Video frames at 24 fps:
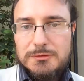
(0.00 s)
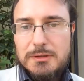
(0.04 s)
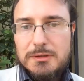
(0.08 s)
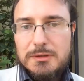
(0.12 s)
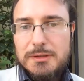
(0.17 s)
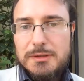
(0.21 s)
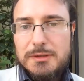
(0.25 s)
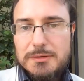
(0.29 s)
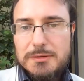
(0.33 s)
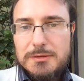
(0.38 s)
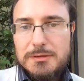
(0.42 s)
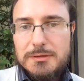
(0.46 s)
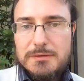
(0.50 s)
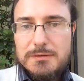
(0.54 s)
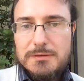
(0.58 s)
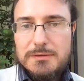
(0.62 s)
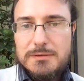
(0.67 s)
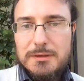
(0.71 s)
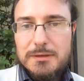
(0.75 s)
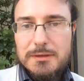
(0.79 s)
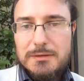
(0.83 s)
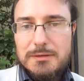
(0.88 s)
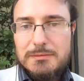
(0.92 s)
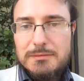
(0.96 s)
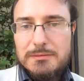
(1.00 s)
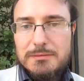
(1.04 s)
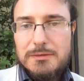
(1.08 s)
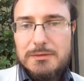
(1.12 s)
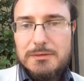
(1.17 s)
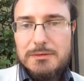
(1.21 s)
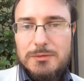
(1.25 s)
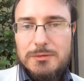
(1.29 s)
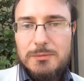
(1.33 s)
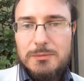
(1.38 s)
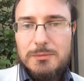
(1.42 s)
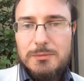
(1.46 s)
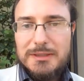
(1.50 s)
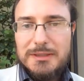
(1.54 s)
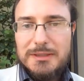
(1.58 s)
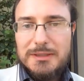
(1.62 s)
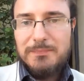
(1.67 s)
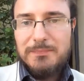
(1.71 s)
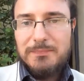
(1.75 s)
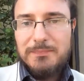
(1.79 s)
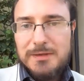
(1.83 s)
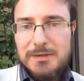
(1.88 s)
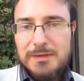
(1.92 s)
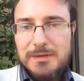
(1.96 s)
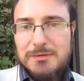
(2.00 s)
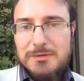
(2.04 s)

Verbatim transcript: basically as the youth wing.